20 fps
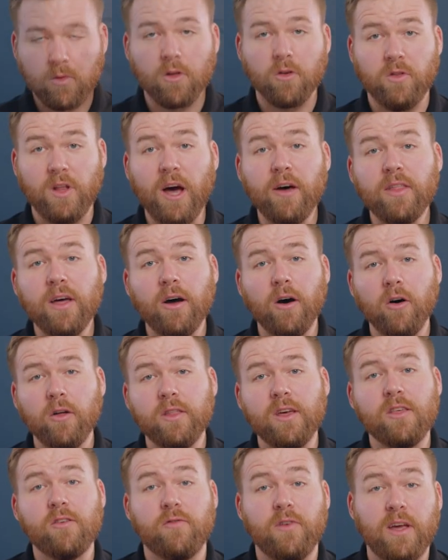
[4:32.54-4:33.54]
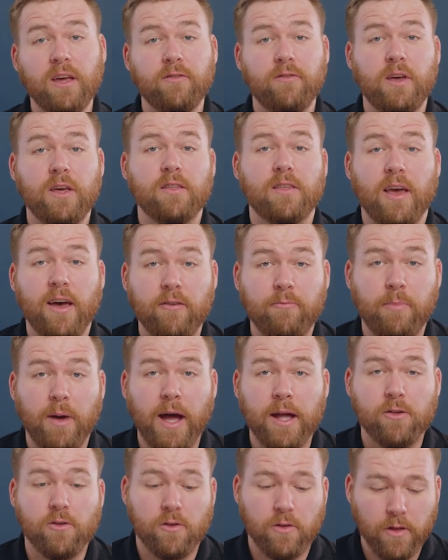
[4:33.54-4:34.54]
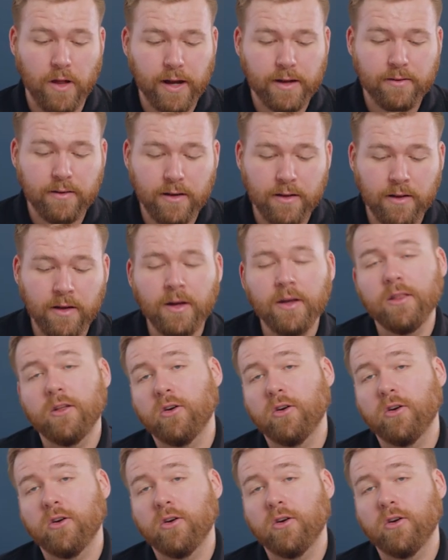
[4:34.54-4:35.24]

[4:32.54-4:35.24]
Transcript: So now that all these VAVs have batch selected,